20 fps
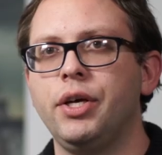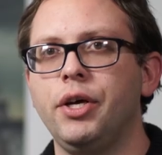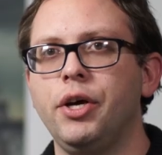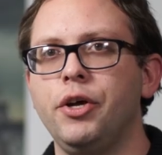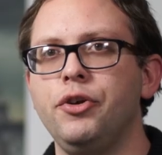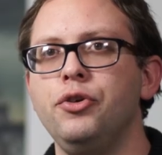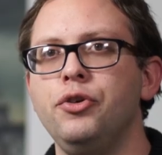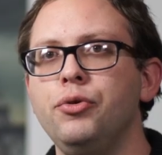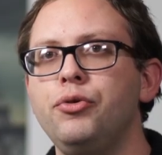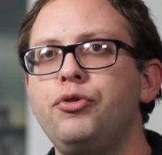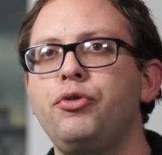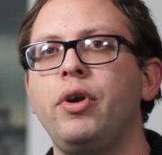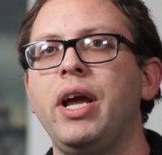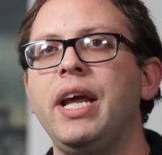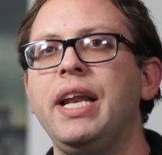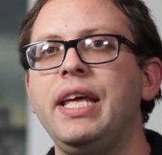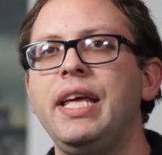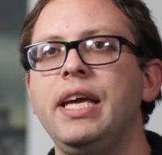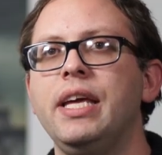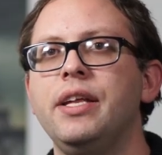a new
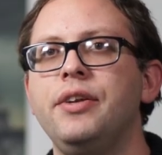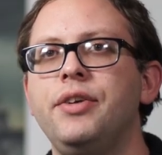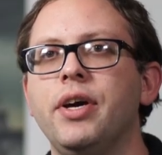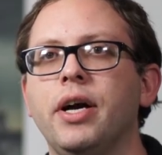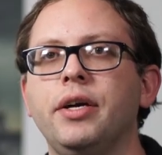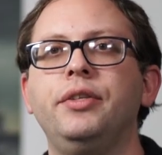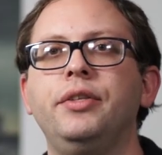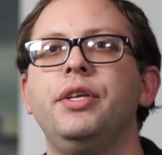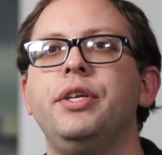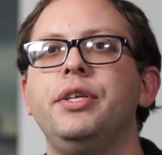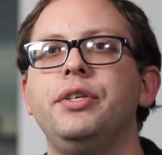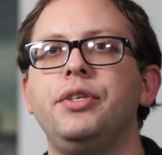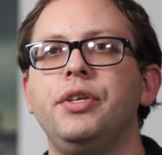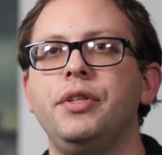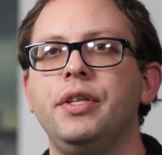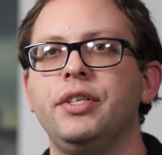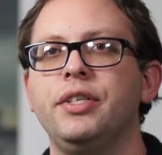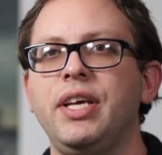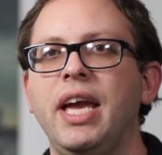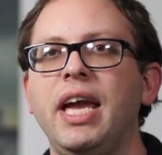trainee inducted into
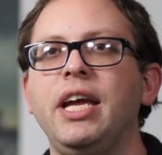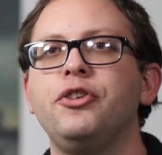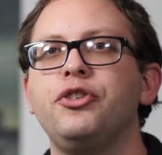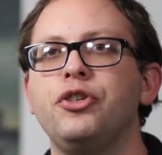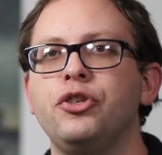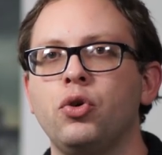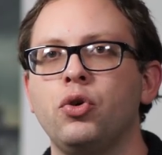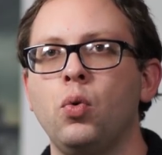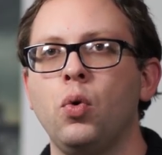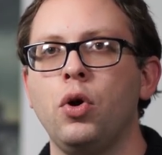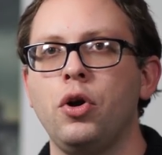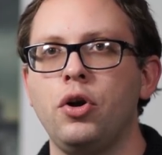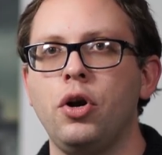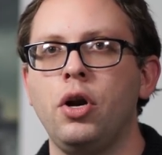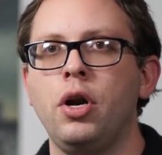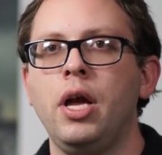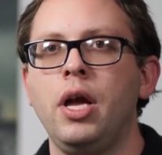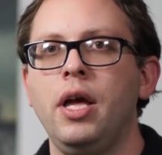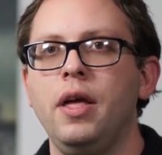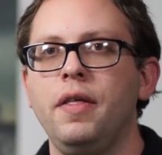this ancient order
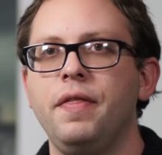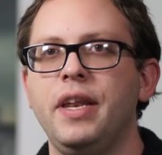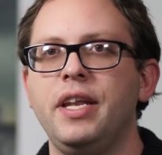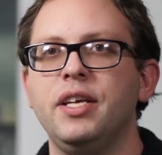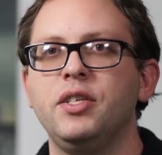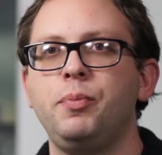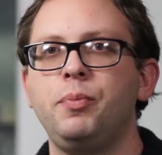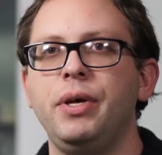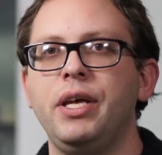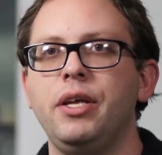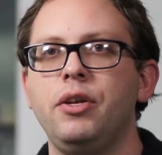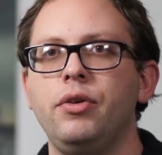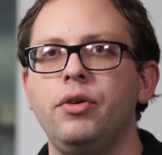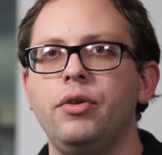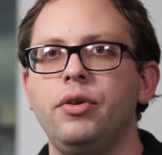that has been